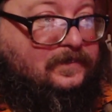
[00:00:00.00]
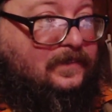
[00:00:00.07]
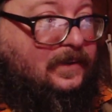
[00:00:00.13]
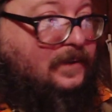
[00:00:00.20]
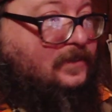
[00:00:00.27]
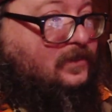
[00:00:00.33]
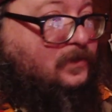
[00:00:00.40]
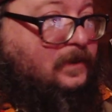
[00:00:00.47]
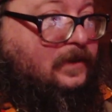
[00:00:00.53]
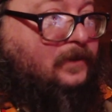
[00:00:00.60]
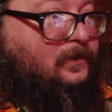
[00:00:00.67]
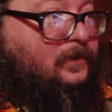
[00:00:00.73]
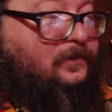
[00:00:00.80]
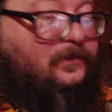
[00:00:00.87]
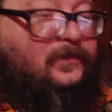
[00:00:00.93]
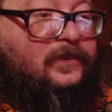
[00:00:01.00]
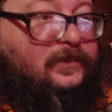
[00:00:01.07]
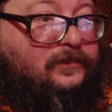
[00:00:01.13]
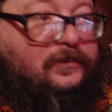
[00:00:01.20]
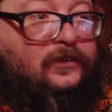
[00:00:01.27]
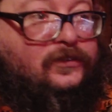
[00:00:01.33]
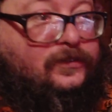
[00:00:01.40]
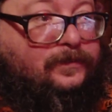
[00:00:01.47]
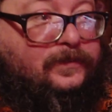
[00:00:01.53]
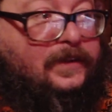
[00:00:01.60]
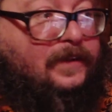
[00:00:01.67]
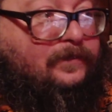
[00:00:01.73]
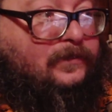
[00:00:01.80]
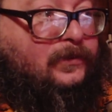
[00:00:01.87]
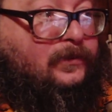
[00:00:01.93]
I swear we'll, we'll devote some
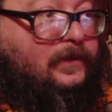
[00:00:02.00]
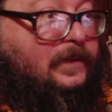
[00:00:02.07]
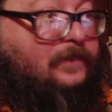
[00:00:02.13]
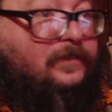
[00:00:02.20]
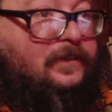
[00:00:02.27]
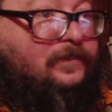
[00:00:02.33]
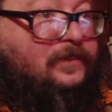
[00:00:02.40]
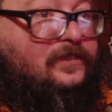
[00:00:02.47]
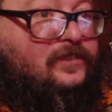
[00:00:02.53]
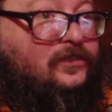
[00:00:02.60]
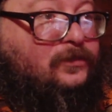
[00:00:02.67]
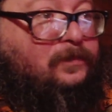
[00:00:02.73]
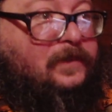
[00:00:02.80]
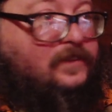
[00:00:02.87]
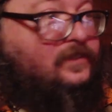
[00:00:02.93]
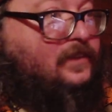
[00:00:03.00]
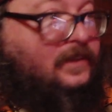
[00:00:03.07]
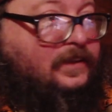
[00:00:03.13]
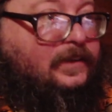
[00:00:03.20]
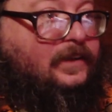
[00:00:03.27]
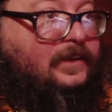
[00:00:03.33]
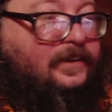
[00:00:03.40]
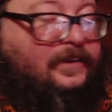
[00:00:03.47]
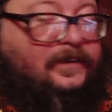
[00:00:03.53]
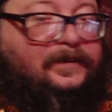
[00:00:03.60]
time to it, even if it's just me sitting here.